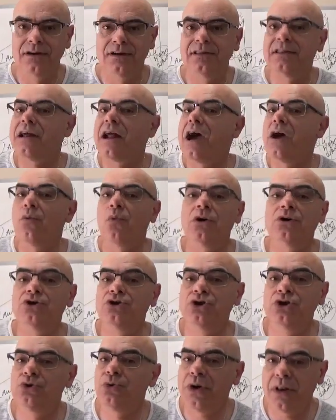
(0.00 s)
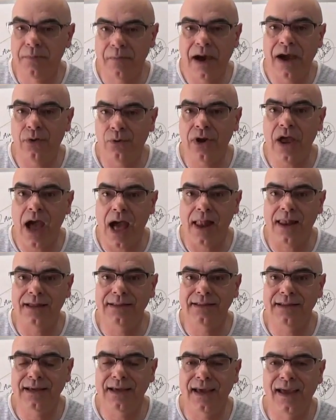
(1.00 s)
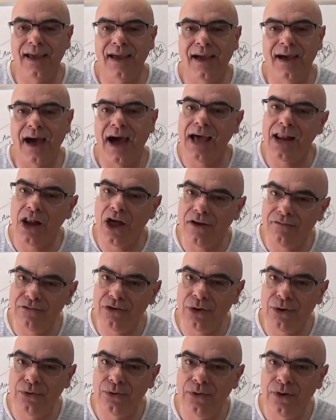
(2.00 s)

that I want you in my reality. I love you.